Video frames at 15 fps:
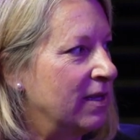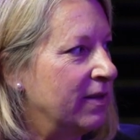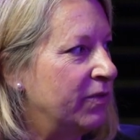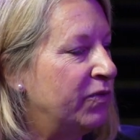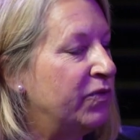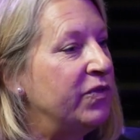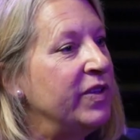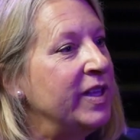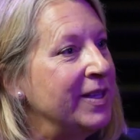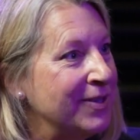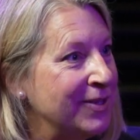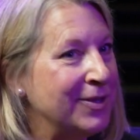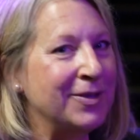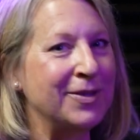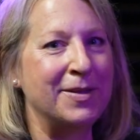
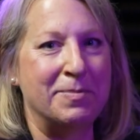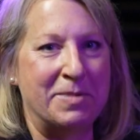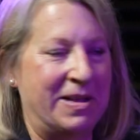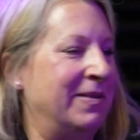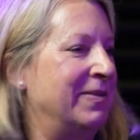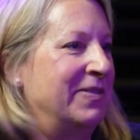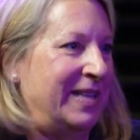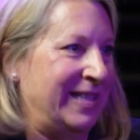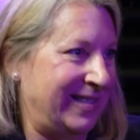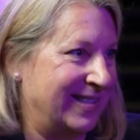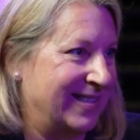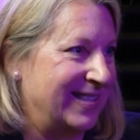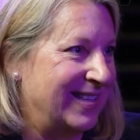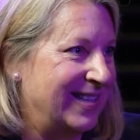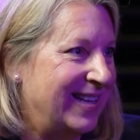feel the
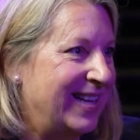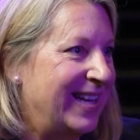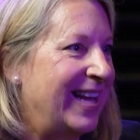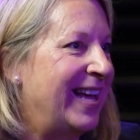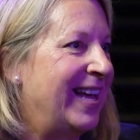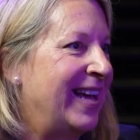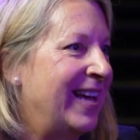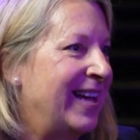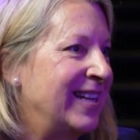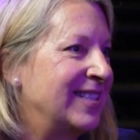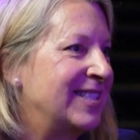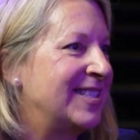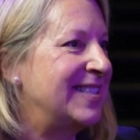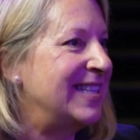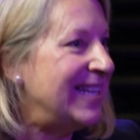benefits and
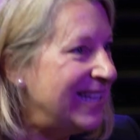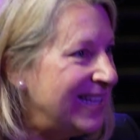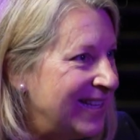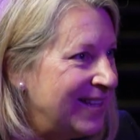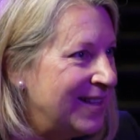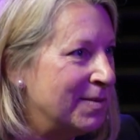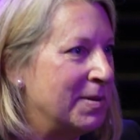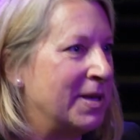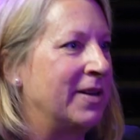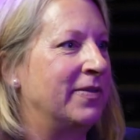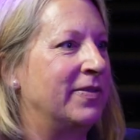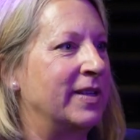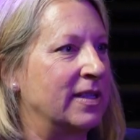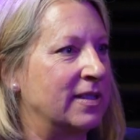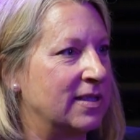see the
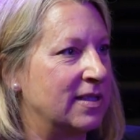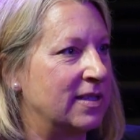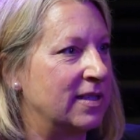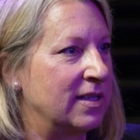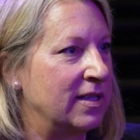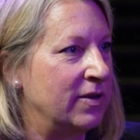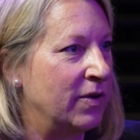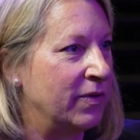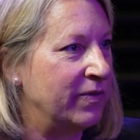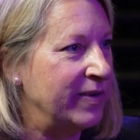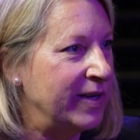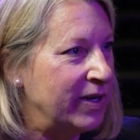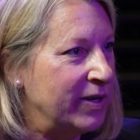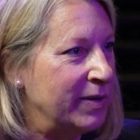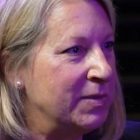benefits,
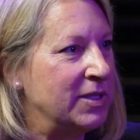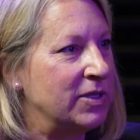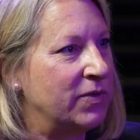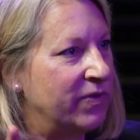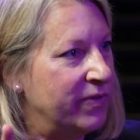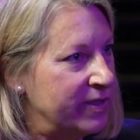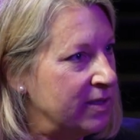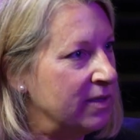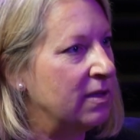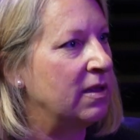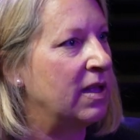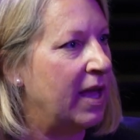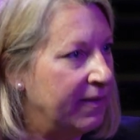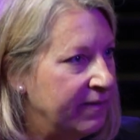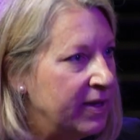very much physical
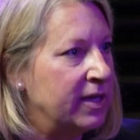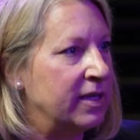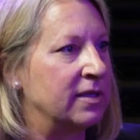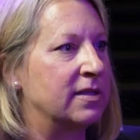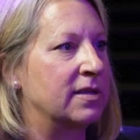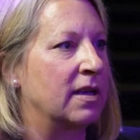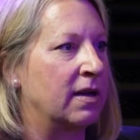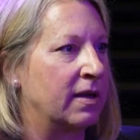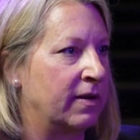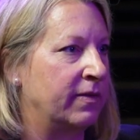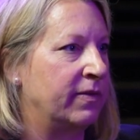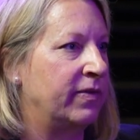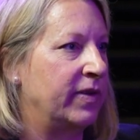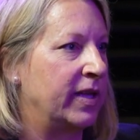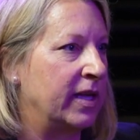evidence
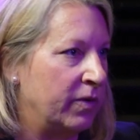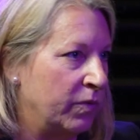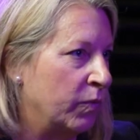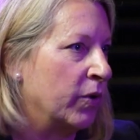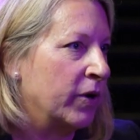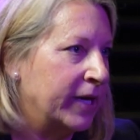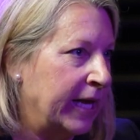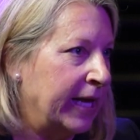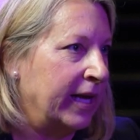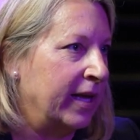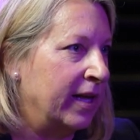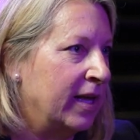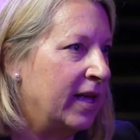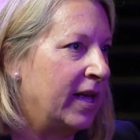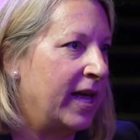of it working,
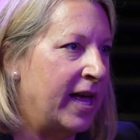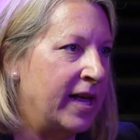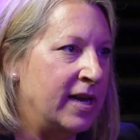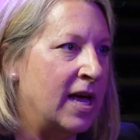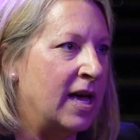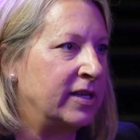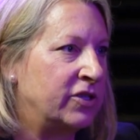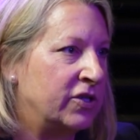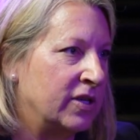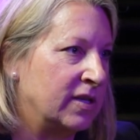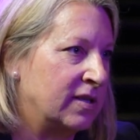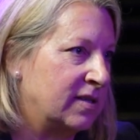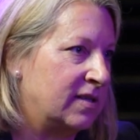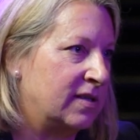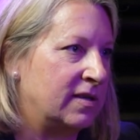and not
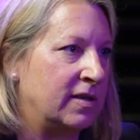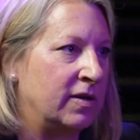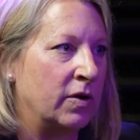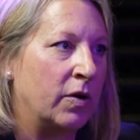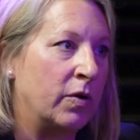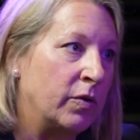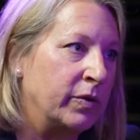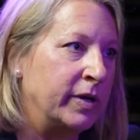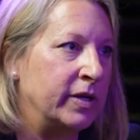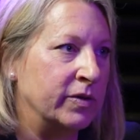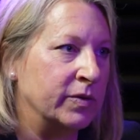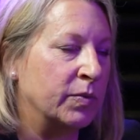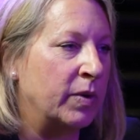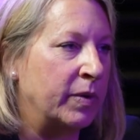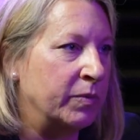just,
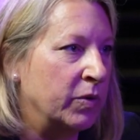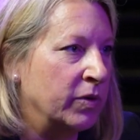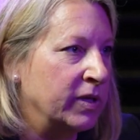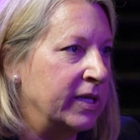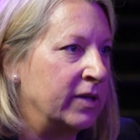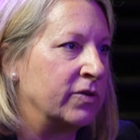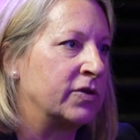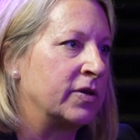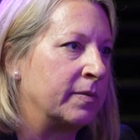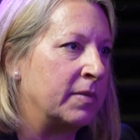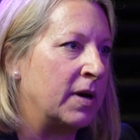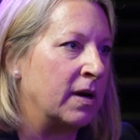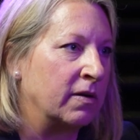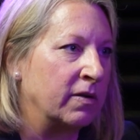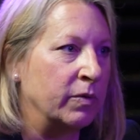here's one more leadership
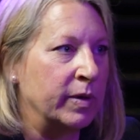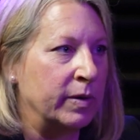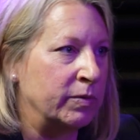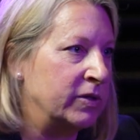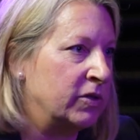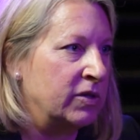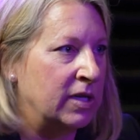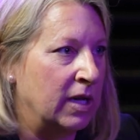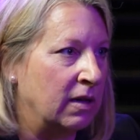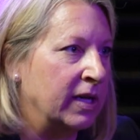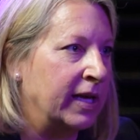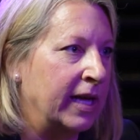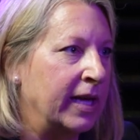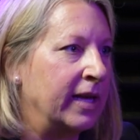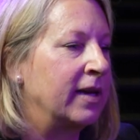model where we should
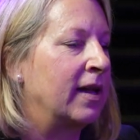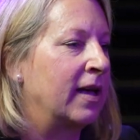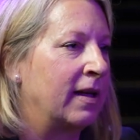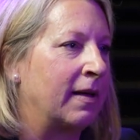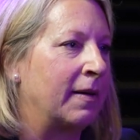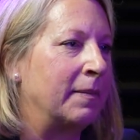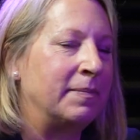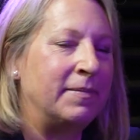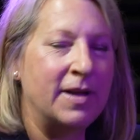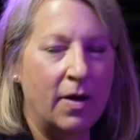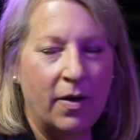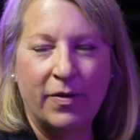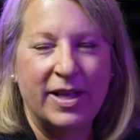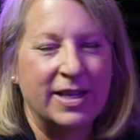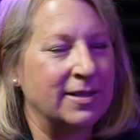delegate.
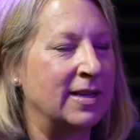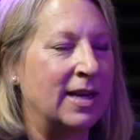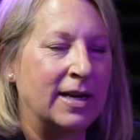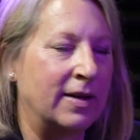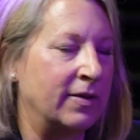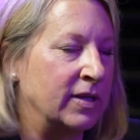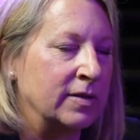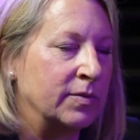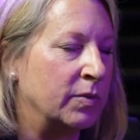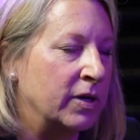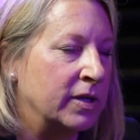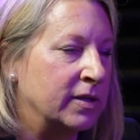No, that's not how this works.